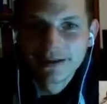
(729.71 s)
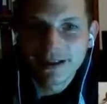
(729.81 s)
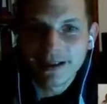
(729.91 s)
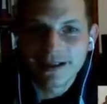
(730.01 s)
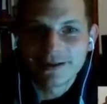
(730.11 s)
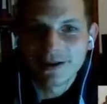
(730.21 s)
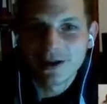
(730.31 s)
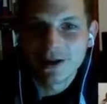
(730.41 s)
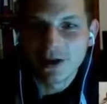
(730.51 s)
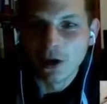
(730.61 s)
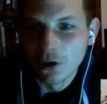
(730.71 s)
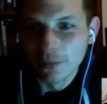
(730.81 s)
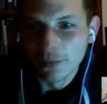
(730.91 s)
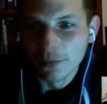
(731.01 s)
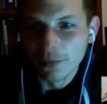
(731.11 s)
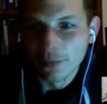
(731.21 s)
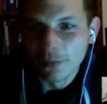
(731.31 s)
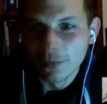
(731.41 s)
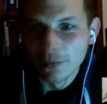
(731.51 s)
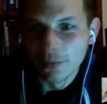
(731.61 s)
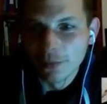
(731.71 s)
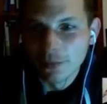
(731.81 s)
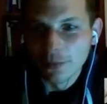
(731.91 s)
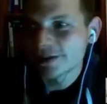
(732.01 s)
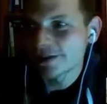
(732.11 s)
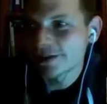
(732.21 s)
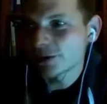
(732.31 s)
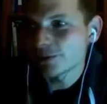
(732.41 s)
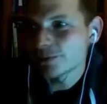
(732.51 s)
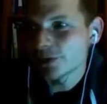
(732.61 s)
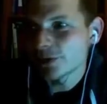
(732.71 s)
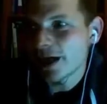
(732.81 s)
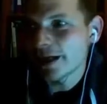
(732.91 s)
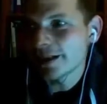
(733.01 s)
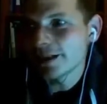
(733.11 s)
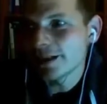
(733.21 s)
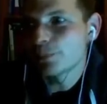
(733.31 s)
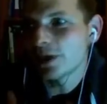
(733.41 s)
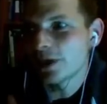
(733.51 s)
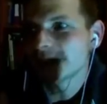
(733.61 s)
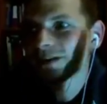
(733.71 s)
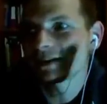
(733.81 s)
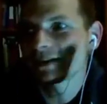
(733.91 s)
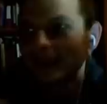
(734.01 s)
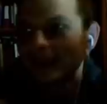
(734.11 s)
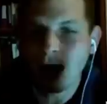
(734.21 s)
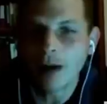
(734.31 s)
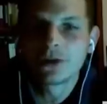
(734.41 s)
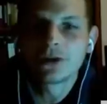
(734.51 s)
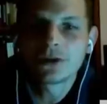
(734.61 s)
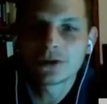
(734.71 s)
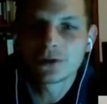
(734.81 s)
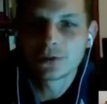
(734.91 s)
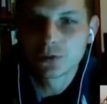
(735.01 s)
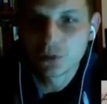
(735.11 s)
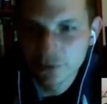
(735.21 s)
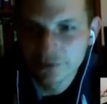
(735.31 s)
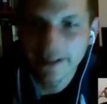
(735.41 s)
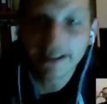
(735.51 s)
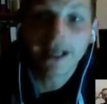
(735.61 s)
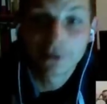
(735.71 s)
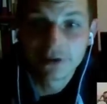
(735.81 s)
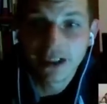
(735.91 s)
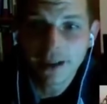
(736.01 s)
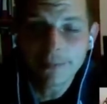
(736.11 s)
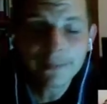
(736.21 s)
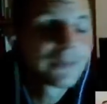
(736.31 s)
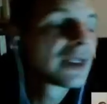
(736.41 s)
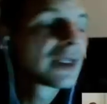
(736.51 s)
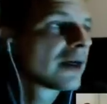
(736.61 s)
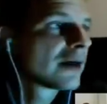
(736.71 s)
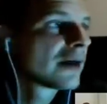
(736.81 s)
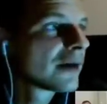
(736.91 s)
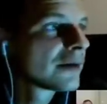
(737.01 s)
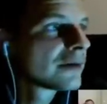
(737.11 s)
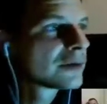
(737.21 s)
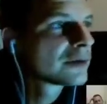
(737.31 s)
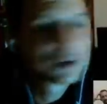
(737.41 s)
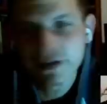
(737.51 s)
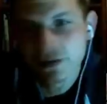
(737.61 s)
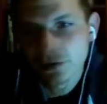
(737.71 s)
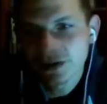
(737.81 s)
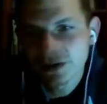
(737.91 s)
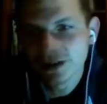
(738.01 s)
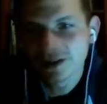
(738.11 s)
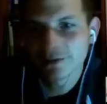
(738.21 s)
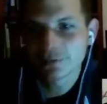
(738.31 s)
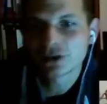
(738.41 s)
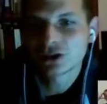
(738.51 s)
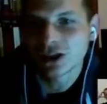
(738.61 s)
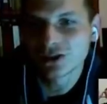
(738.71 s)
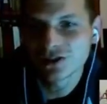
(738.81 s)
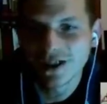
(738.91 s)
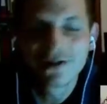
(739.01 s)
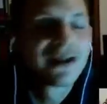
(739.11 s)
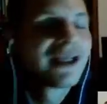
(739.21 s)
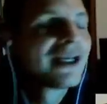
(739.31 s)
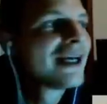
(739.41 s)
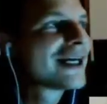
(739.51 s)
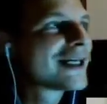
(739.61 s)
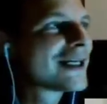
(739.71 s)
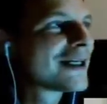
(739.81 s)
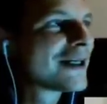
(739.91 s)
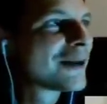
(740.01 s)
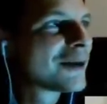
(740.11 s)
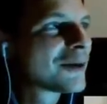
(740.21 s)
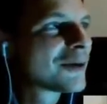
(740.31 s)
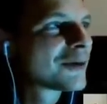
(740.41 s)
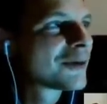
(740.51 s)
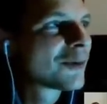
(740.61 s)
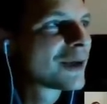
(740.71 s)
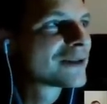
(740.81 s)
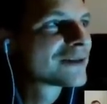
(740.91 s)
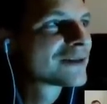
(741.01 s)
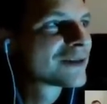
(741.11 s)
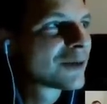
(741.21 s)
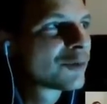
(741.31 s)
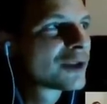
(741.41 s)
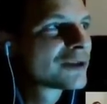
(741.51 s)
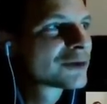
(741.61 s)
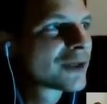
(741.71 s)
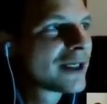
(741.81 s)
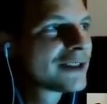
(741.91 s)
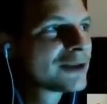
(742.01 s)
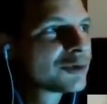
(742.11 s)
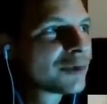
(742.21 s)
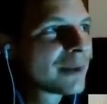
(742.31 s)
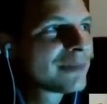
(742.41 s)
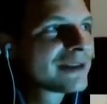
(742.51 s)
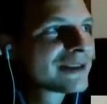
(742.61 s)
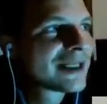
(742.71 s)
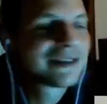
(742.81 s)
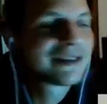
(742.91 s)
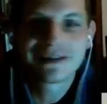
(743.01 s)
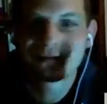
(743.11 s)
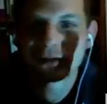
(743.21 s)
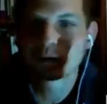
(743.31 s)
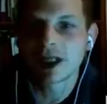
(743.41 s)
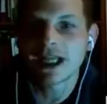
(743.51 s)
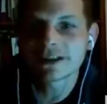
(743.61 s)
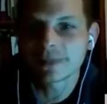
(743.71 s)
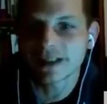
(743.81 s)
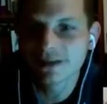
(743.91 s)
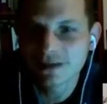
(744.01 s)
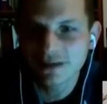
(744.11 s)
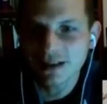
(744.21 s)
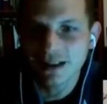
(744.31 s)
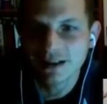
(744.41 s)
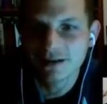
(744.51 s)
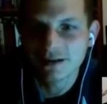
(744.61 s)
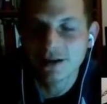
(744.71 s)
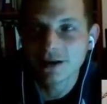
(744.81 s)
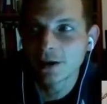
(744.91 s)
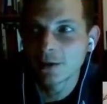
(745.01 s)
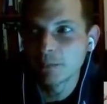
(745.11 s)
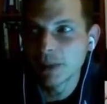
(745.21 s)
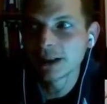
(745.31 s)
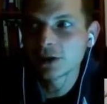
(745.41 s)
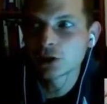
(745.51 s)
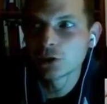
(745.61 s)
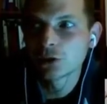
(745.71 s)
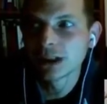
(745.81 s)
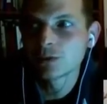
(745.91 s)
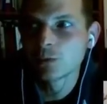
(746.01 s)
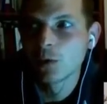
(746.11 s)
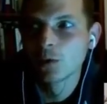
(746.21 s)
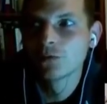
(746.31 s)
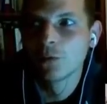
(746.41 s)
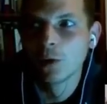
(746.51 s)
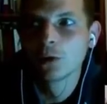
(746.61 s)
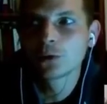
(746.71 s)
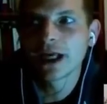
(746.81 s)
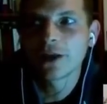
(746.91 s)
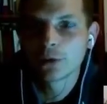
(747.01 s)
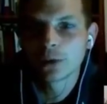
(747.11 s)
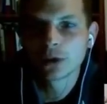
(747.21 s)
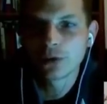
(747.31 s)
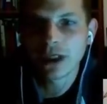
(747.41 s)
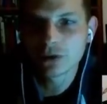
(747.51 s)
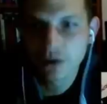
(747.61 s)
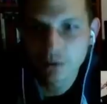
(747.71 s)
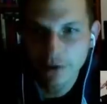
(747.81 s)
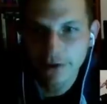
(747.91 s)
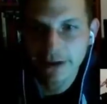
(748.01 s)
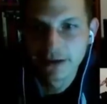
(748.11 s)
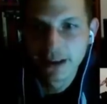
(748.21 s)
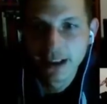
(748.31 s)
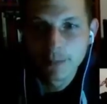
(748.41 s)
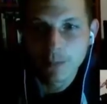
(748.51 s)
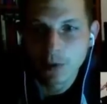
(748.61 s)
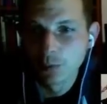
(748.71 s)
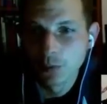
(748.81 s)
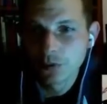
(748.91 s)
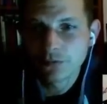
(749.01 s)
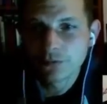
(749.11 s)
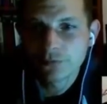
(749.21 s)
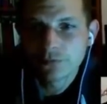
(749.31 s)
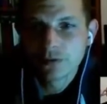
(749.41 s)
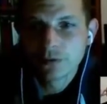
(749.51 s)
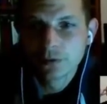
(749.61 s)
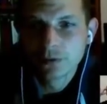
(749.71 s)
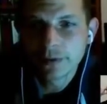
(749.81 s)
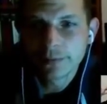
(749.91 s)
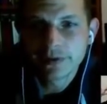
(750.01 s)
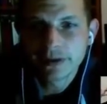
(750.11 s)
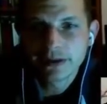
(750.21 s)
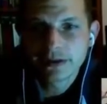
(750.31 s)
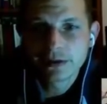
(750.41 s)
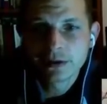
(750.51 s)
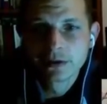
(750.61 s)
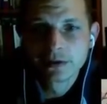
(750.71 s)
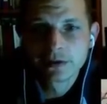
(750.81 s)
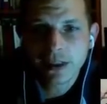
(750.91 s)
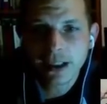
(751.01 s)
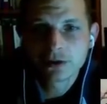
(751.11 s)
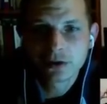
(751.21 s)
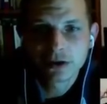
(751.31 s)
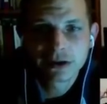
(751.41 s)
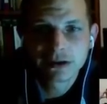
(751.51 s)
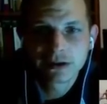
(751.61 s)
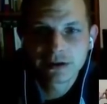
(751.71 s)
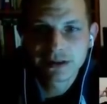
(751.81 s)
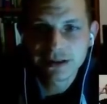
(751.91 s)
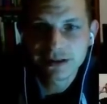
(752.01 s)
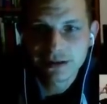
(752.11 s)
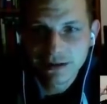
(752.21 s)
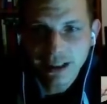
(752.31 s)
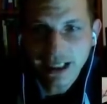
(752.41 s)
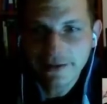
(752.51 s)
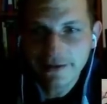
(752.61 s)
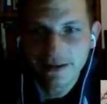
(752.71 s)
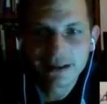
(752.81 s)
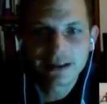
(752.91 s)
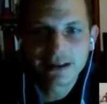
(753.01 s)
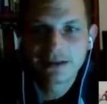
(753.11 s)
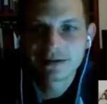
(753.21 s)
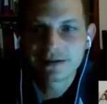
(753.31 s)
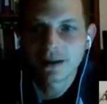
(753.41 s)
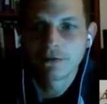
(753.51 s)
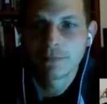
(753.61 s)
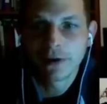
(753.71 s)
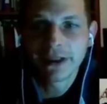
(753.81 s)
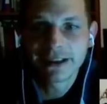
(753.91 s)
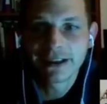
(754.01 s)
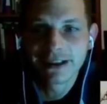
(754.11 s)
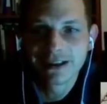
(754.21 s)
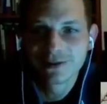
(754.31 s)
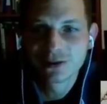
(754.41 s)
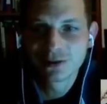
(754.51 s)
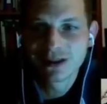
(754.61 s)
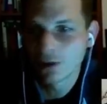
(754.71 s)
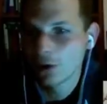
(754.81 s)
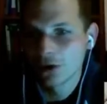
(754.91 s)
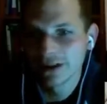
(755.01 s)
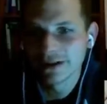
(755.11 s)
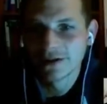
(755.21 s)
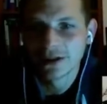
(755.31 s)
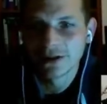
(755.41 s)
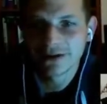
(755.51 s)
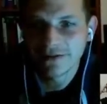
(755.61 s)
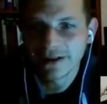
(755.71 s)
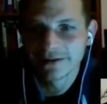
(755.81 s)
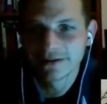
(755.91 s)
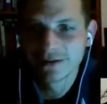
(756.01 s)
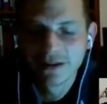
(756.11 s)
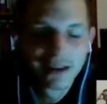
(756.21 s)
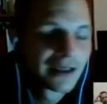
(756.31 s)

And on the market, the highly pricey armor you could find at the time, the scene has a big change now, was someone trying to replicate the visual aspects and making sure it won't fall together when you actually wear it. But most of those people, they didn't actually do anything instead of parading in the streets or in their events.